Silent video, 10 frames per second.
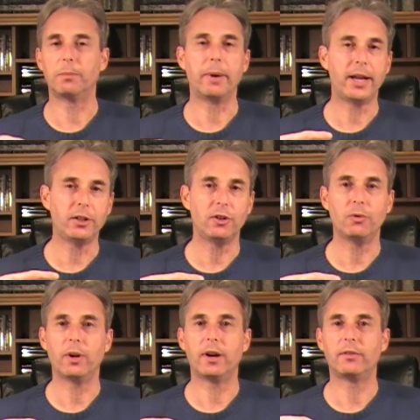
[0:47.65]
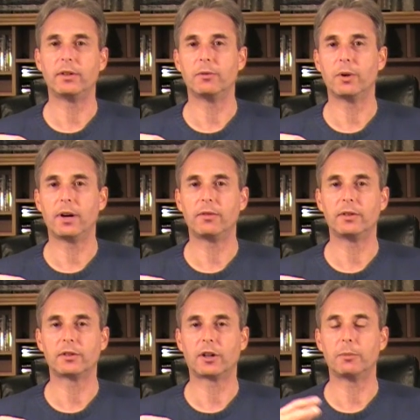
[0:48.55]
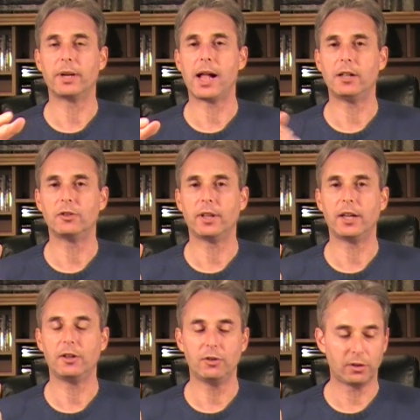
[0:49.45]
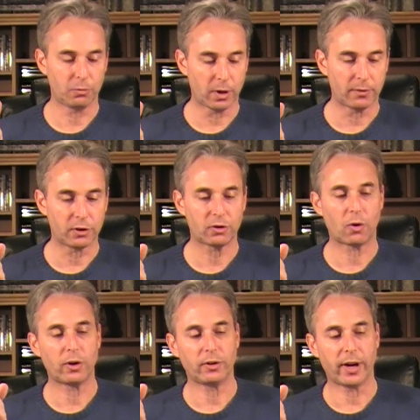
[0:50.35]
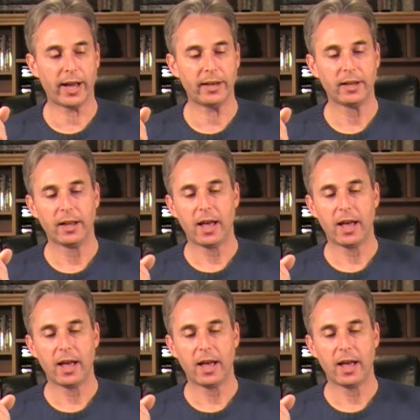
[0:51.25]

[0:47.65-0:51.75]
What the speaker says: menu, whatever terminology they use in whatever store you're at.